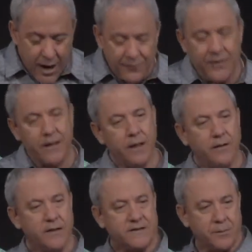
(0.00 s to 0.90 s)
I'm
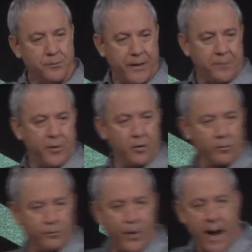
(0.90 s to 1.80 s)
thinking there's some
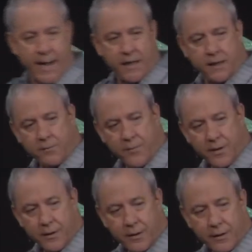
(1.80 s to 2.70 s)
people by him
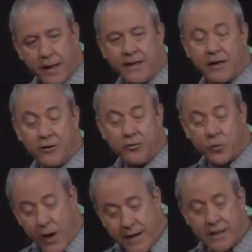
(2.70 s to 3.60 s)
like
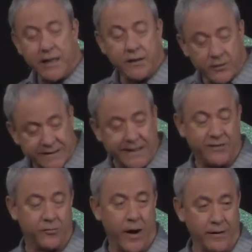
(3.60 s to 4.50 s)
grinding their
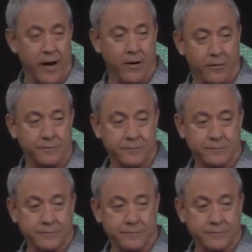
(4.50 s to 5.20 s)
teeth right now